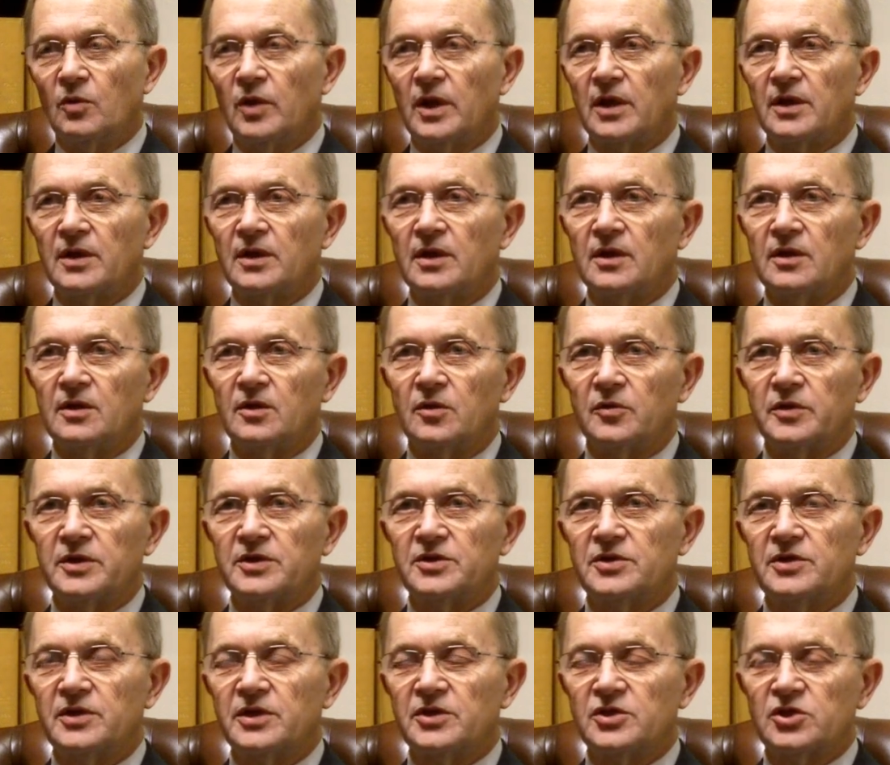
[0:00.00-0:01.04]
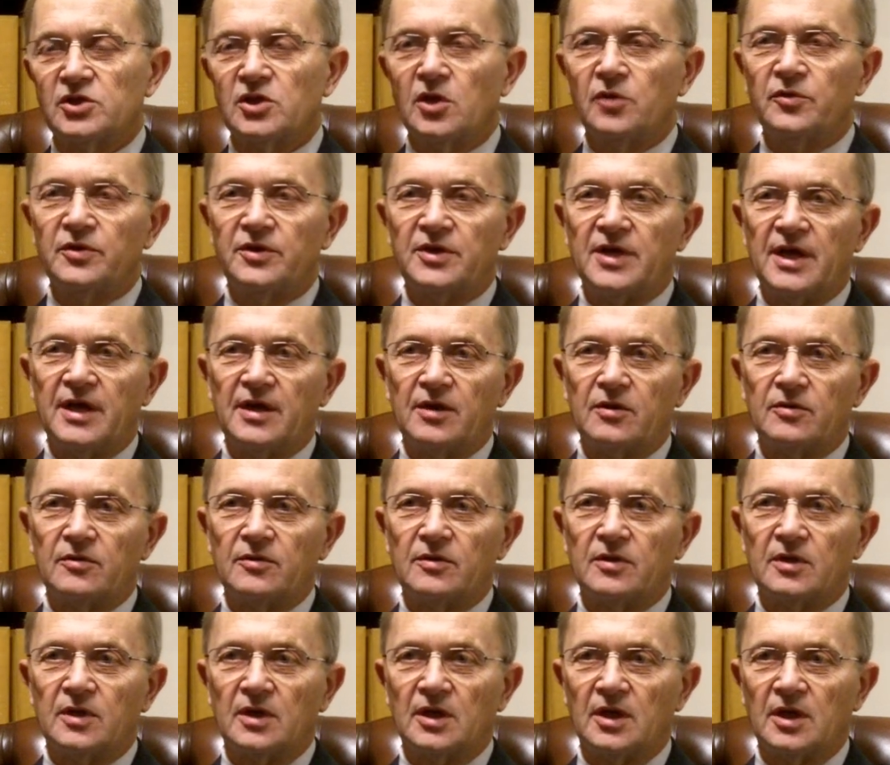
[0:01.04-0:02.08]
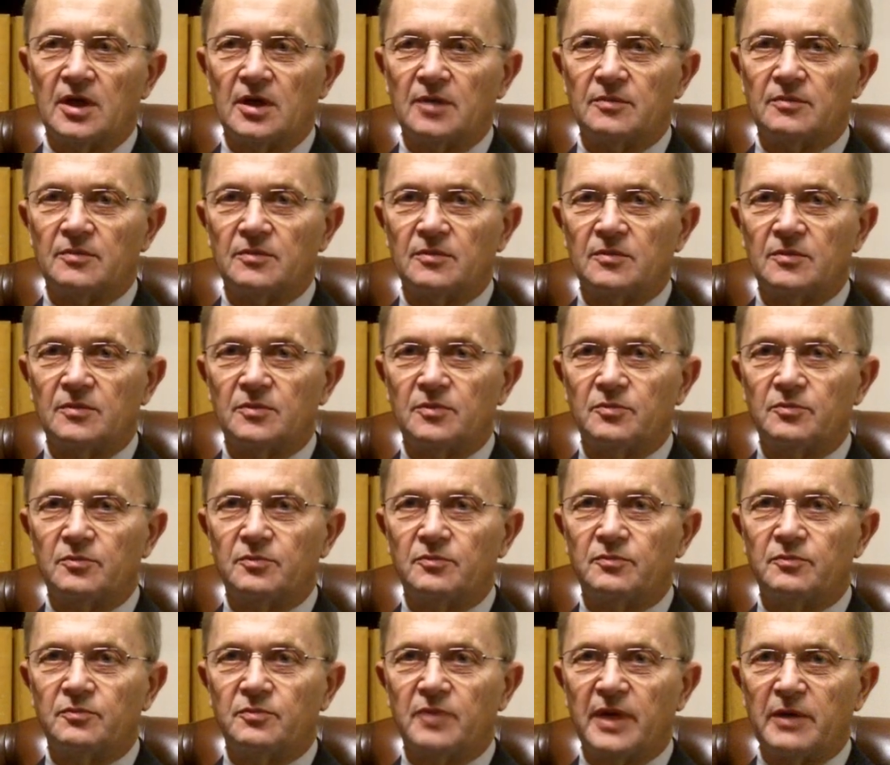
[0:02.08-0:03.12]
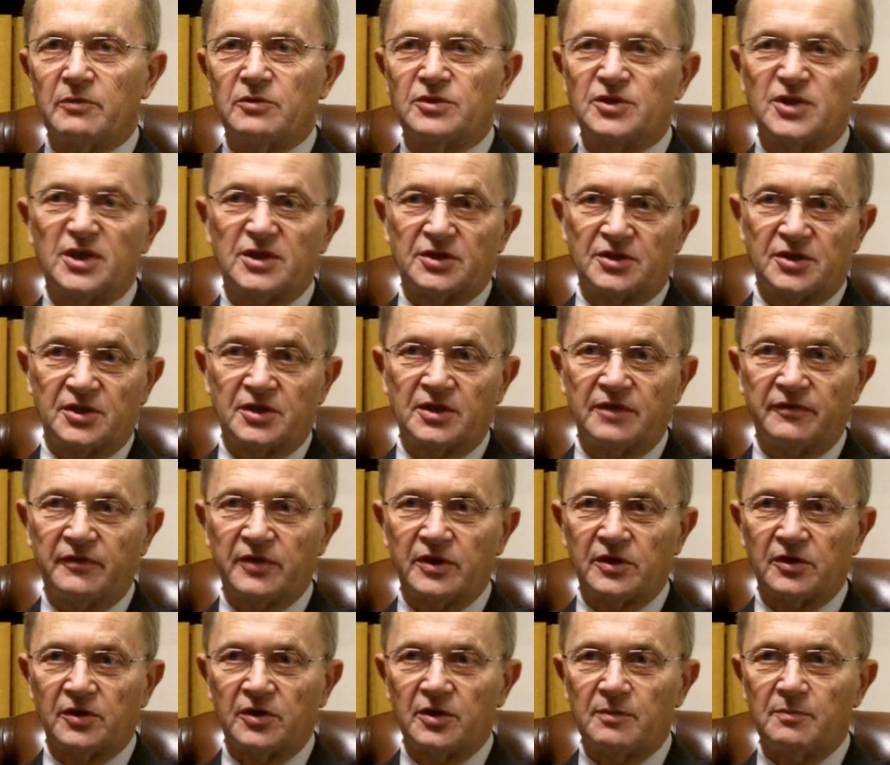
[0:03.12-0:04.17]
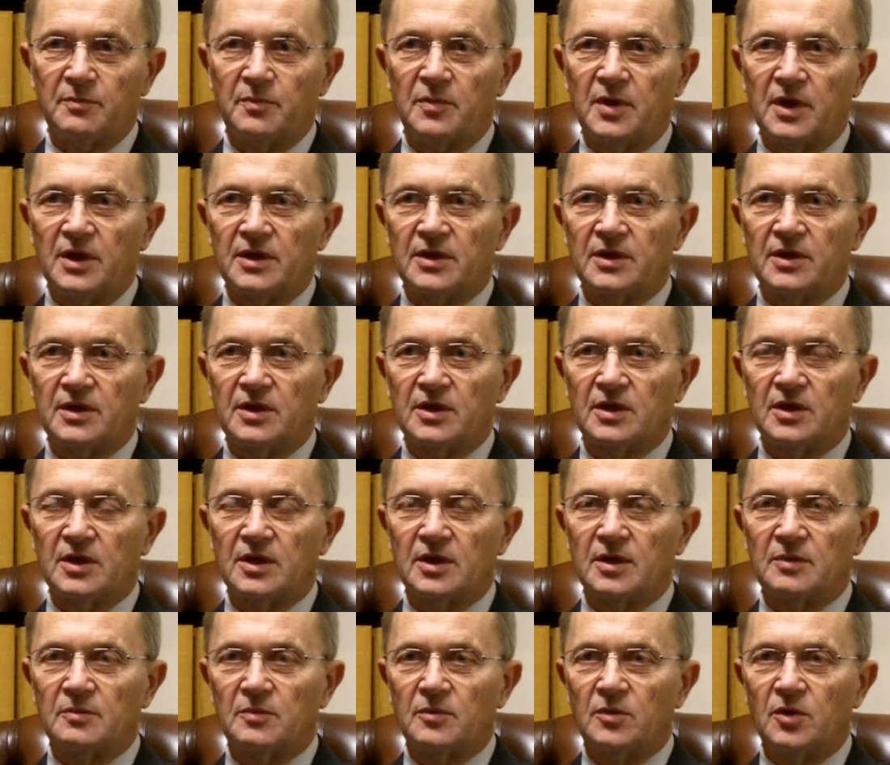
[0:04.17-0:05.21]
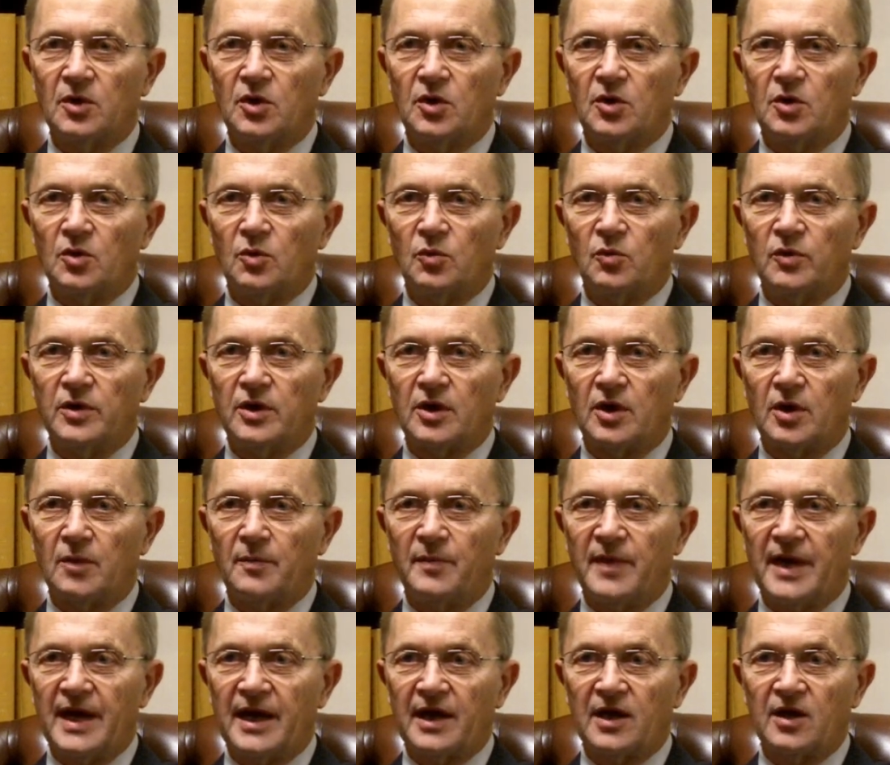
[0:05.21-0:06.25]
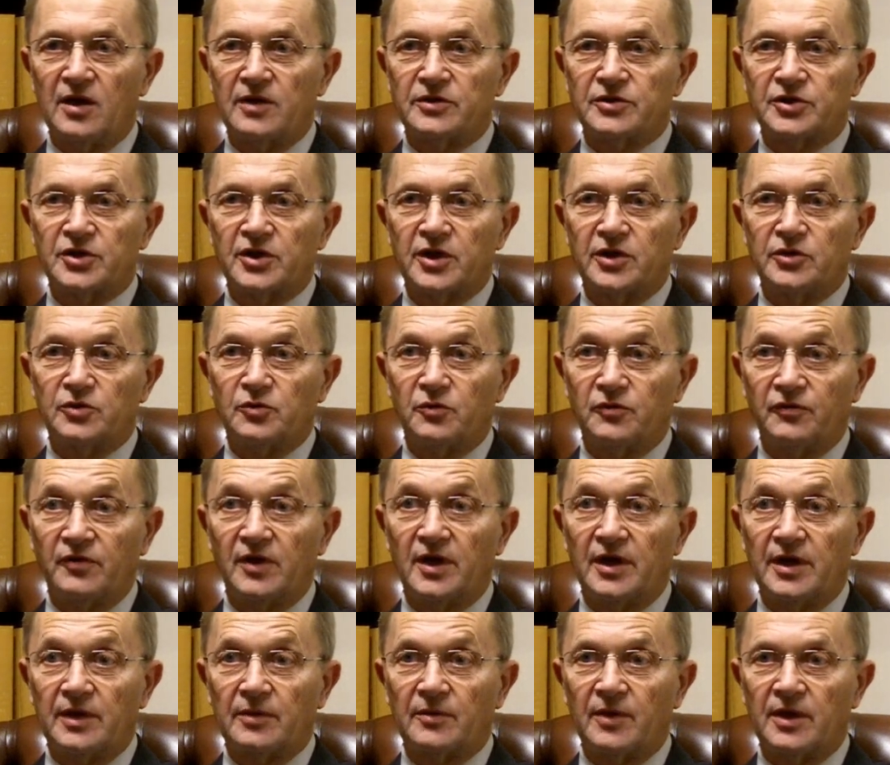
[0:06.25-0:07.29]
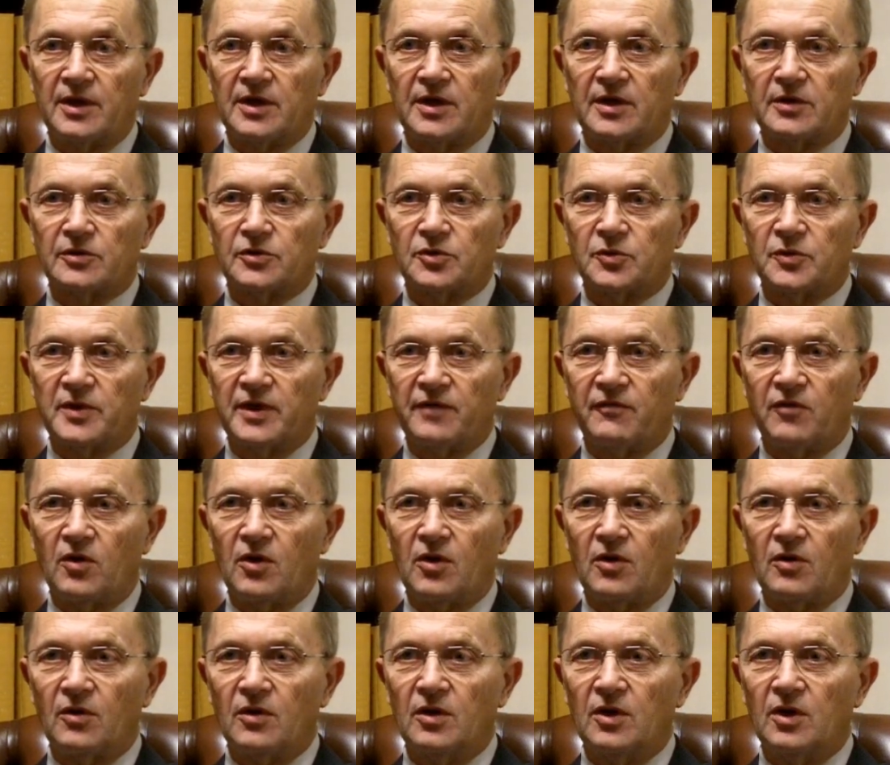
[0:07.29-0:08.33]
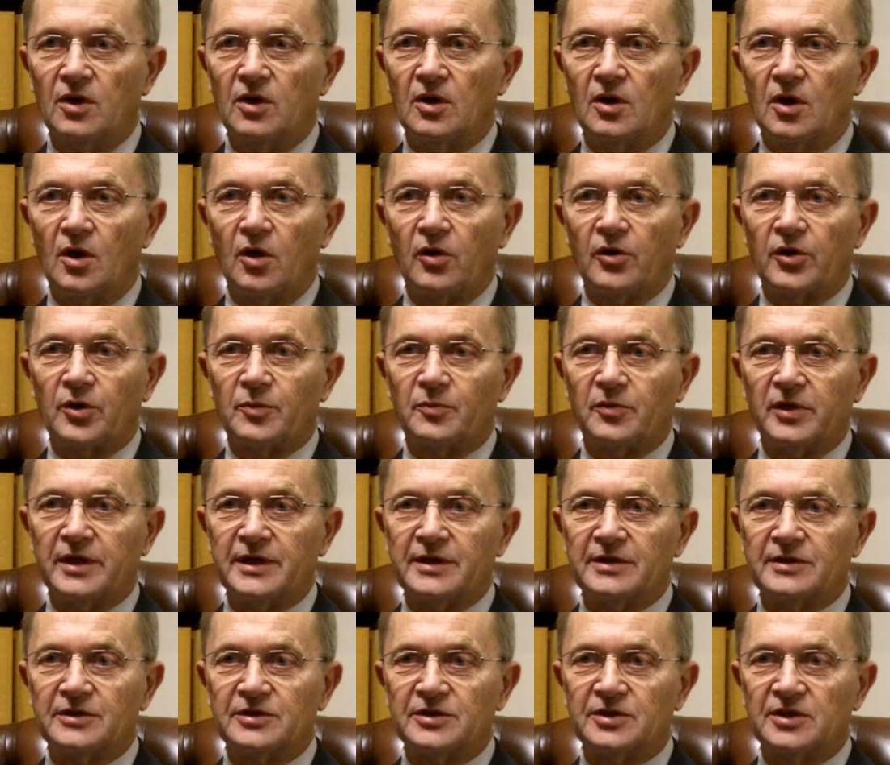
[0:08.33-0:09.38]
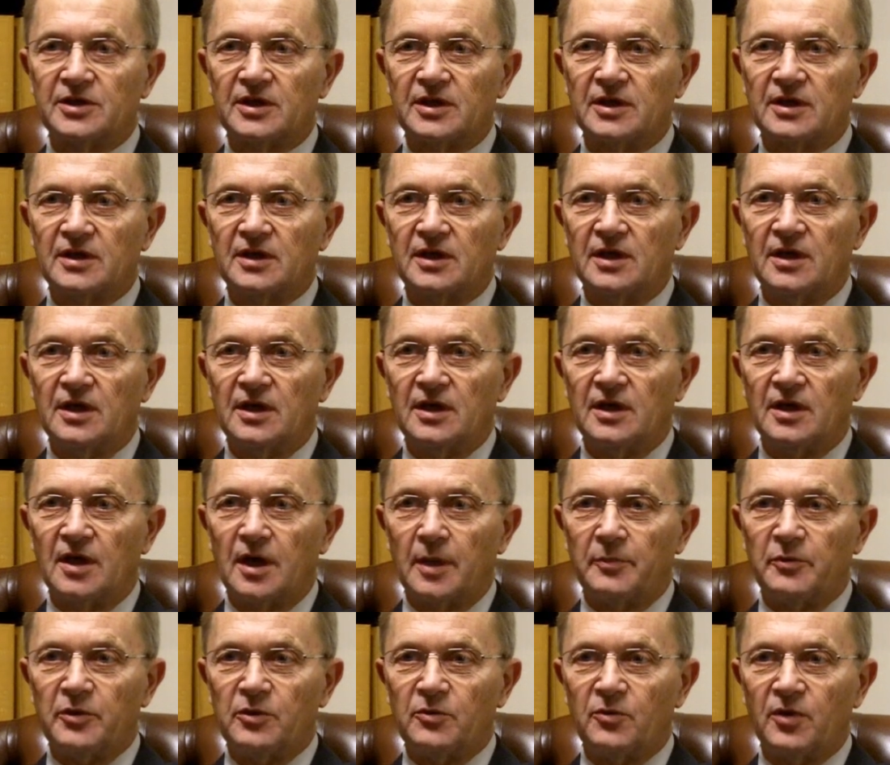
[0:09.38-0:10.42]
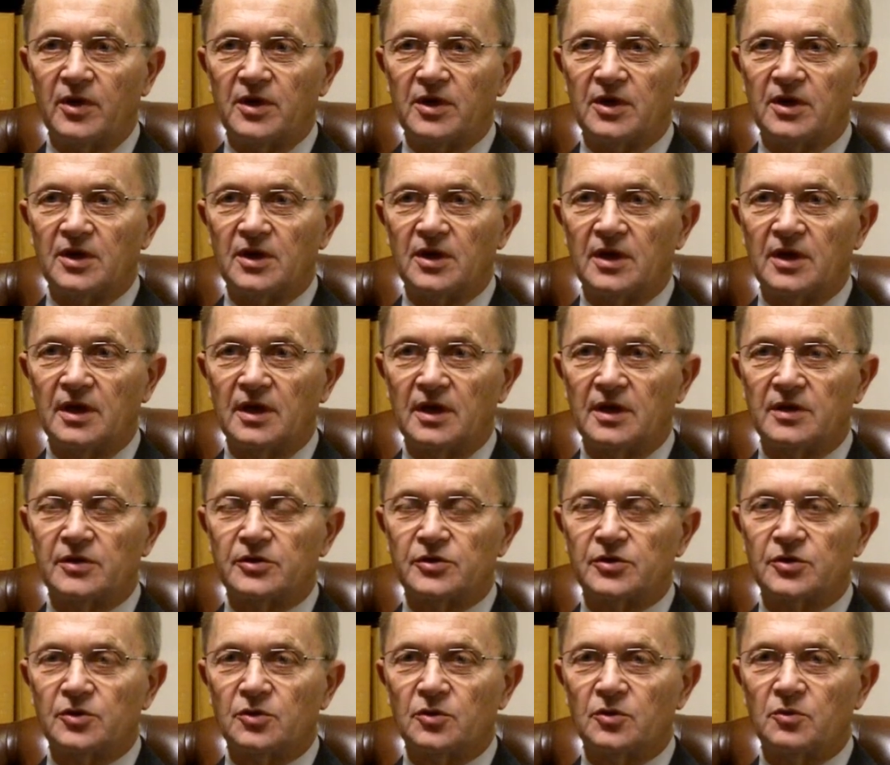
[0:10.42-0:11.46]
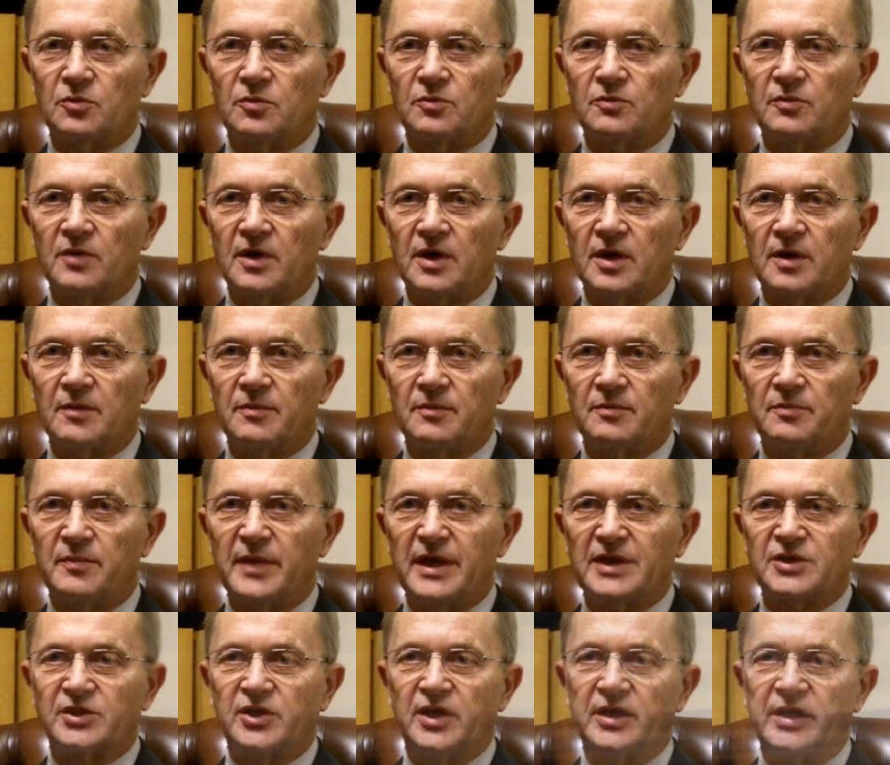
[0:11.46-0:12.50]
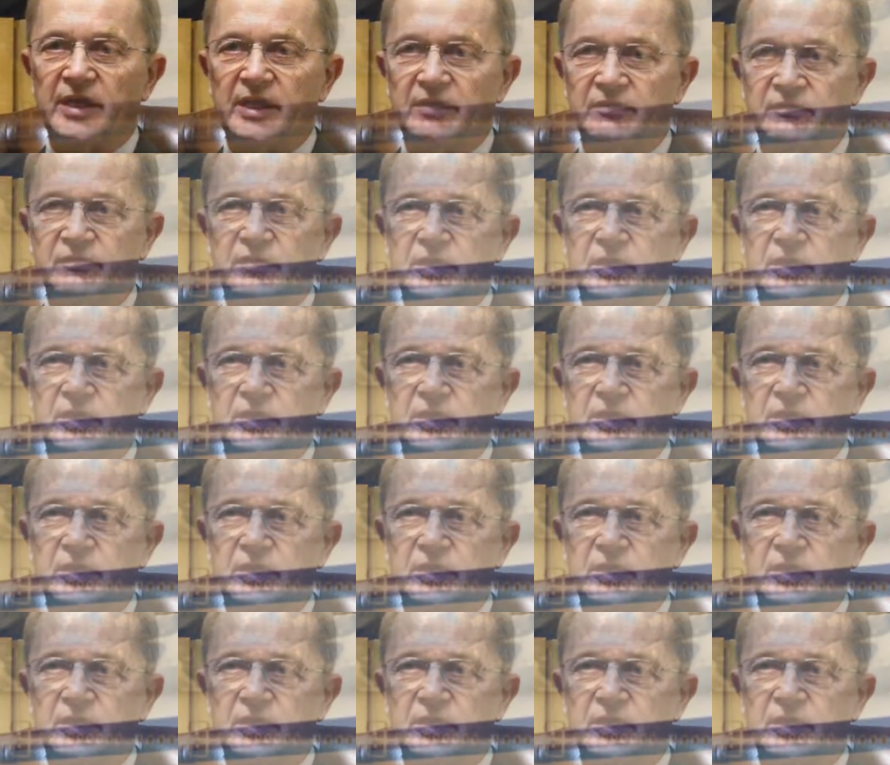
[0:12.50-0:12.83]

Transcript: Well, you know, it, it slowed it down, um, I would say significantly, but um, we are back on schedule flying right now. So we have all, all airplanes uh, up and running, and so um, based on that